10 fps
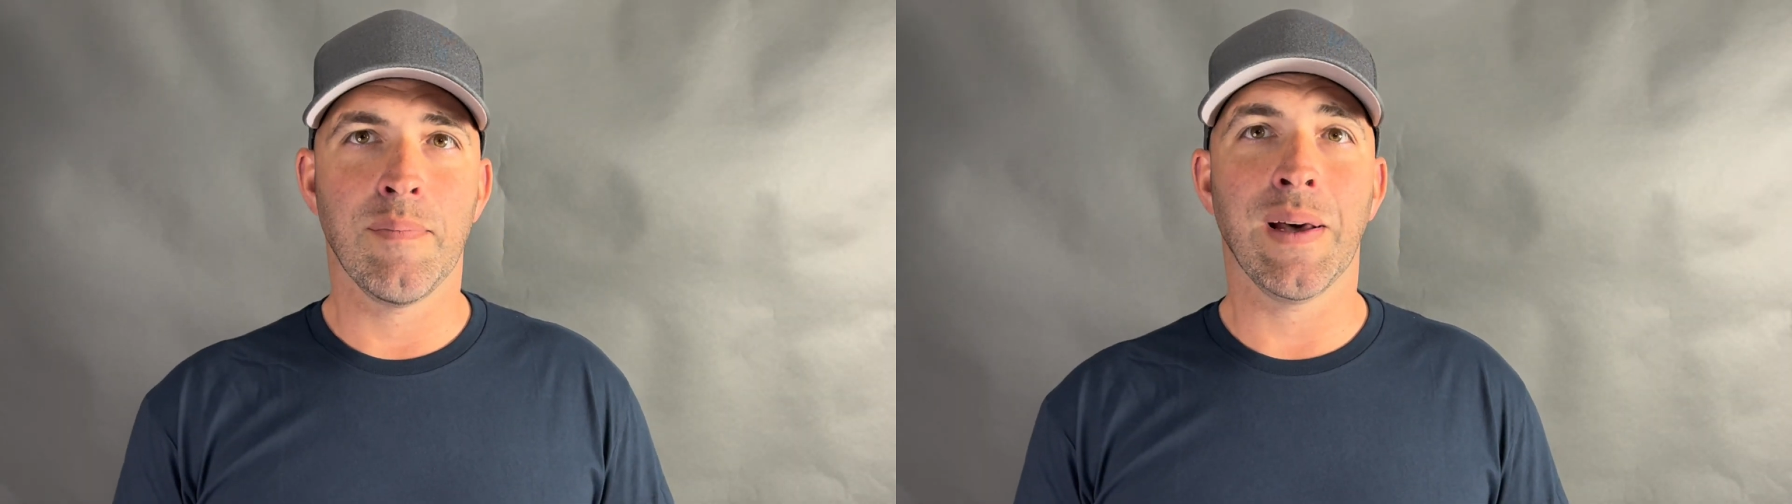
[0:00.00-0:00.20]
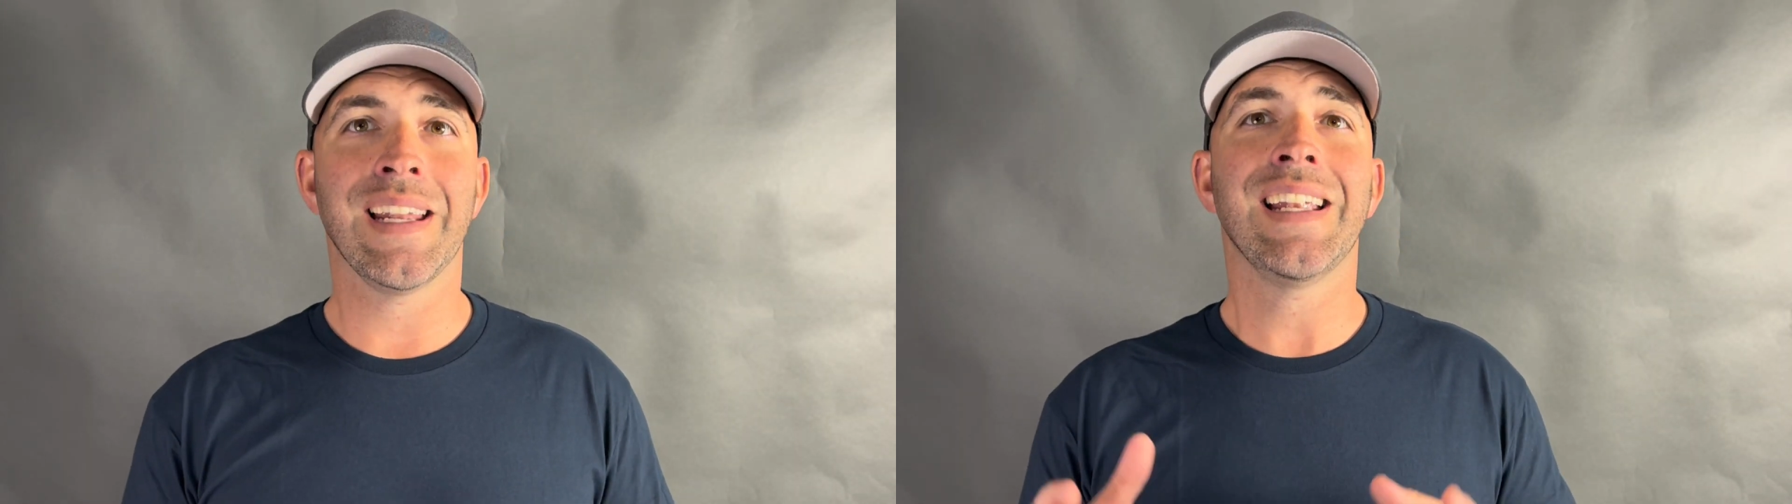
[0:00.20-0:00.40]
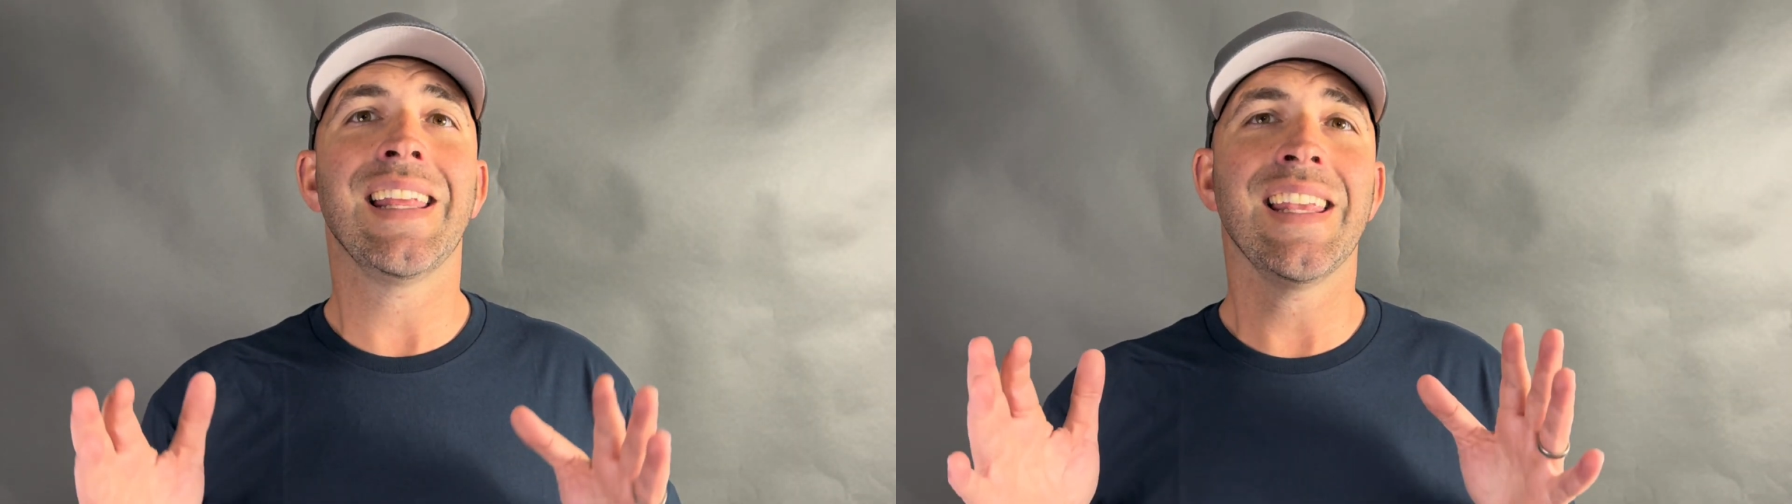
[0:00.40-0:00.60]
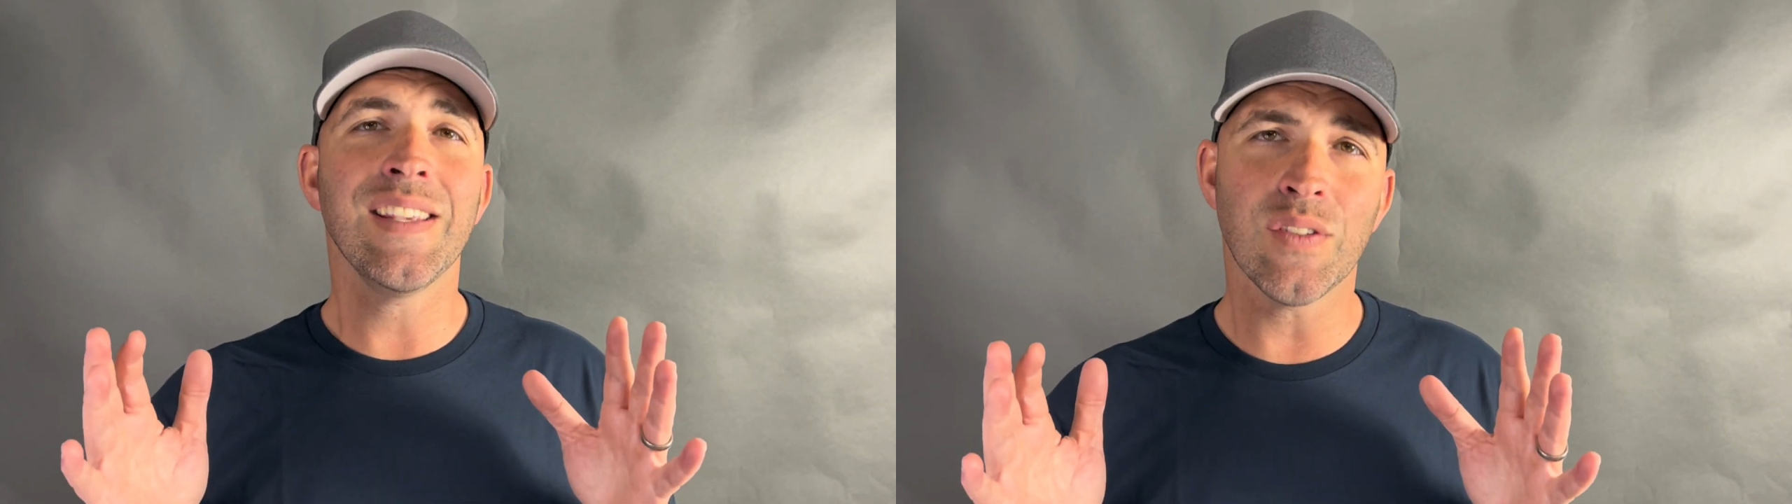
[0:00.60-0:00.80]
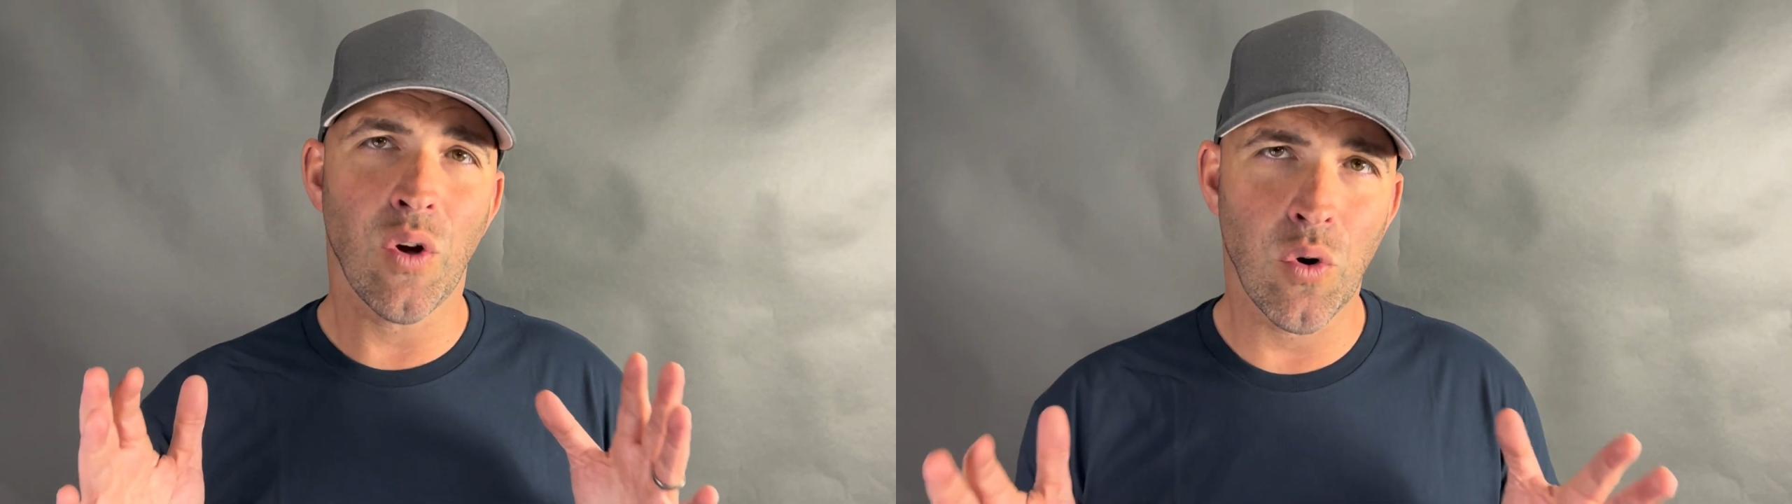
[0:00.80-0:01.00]
but it
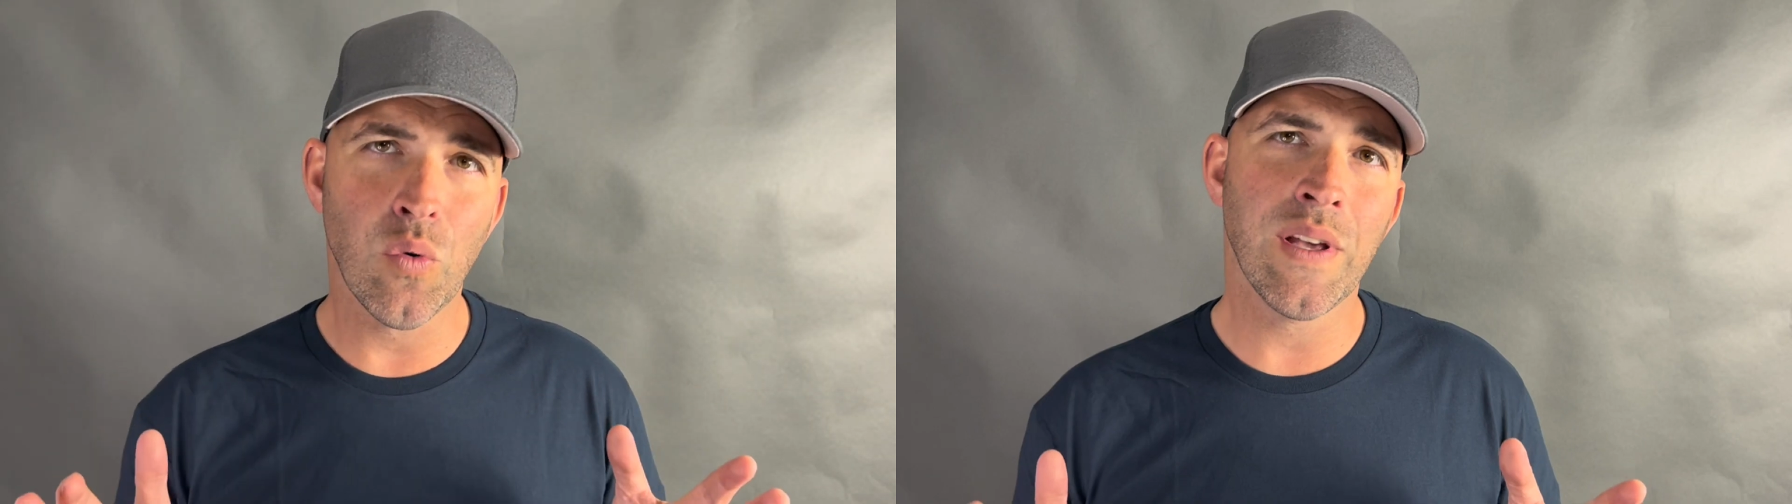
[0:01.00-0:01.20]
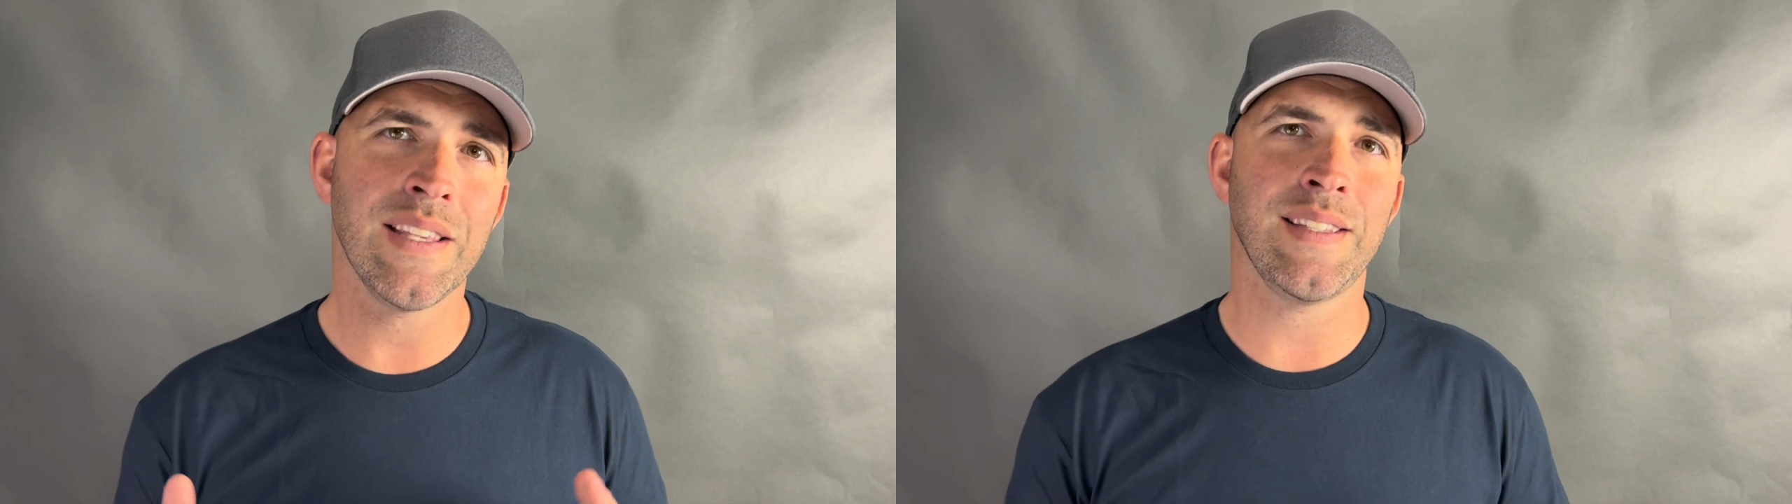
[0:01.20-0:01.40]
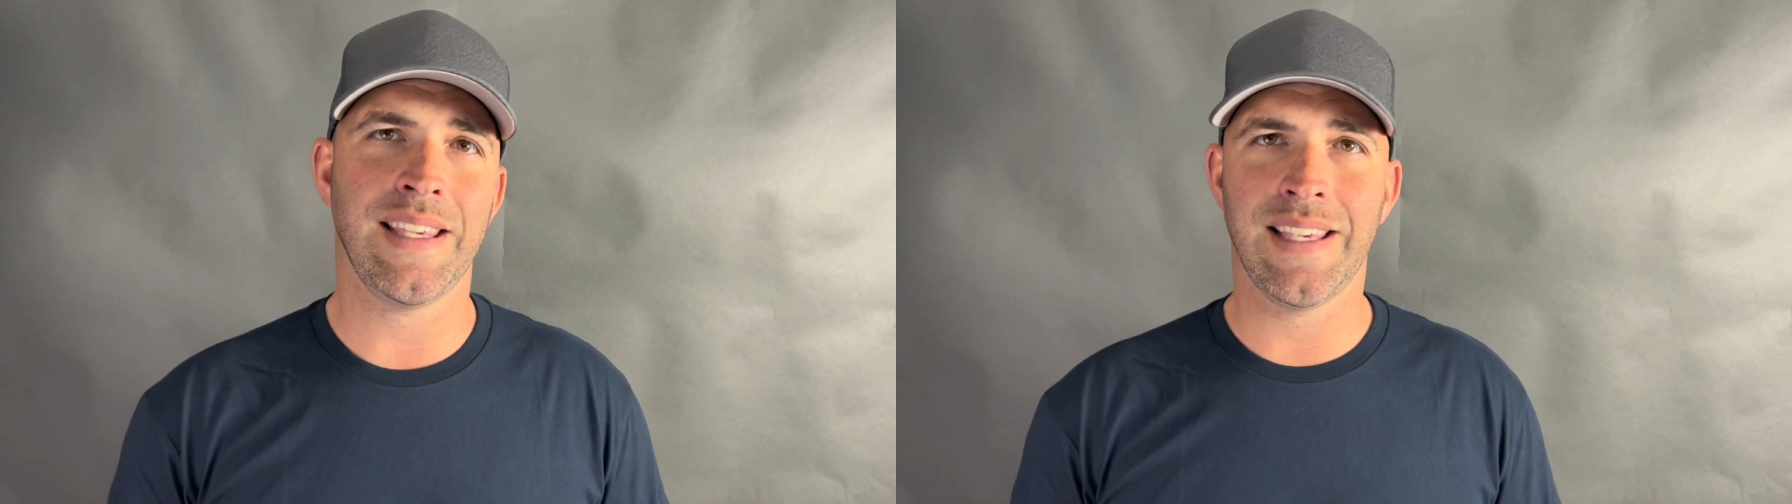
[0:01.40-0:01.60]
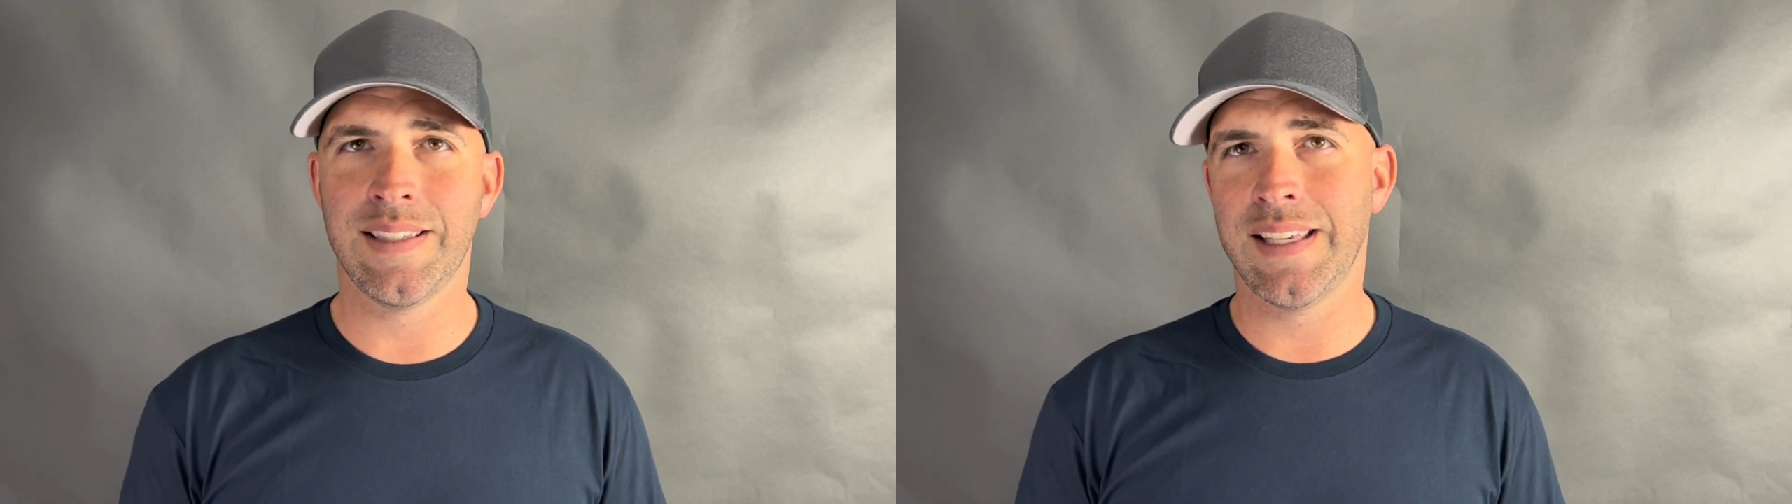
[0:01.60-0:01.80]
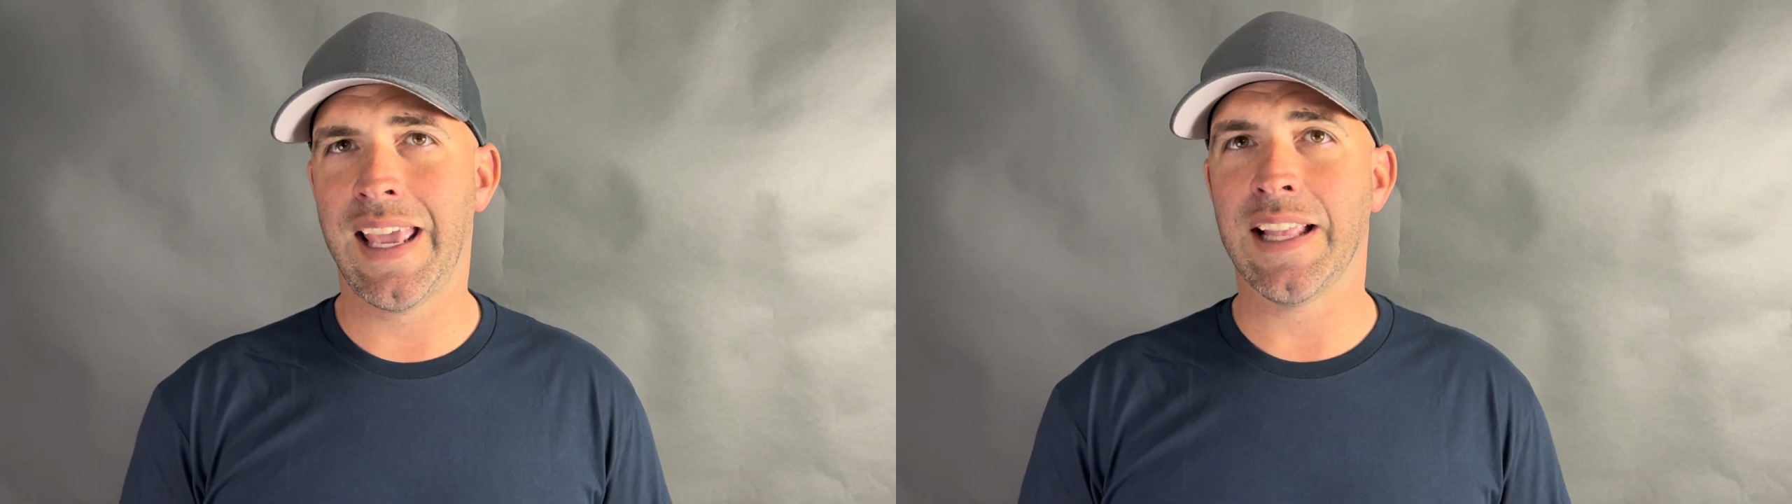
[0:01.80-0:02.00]
is always easy